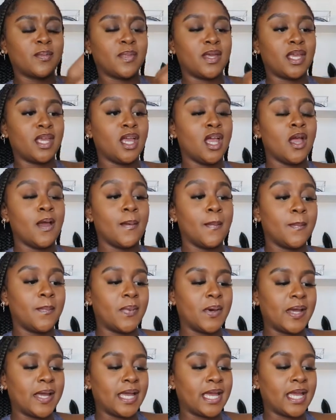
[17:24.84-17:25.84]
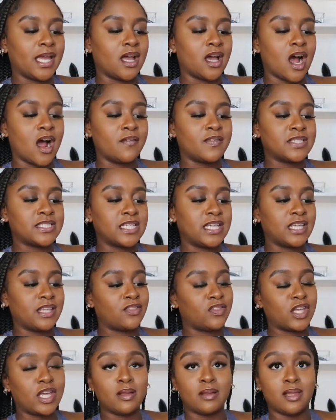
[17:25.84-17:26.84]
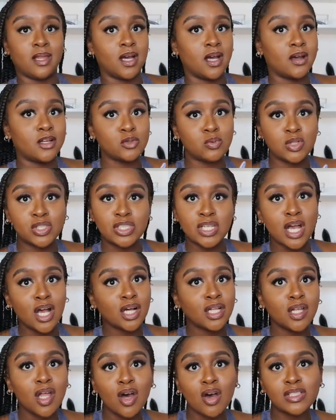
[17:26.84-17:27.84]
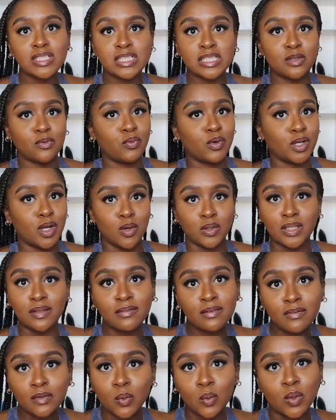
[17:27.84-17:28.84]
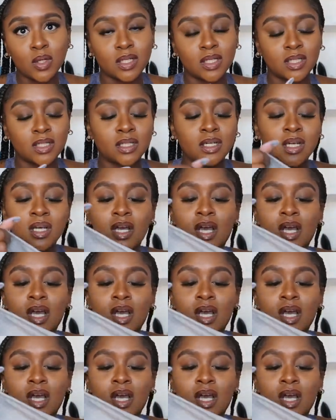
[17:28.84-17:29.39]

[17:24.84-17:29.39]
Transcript: me but obviously they love switching out clothes as if we don't live in Florida.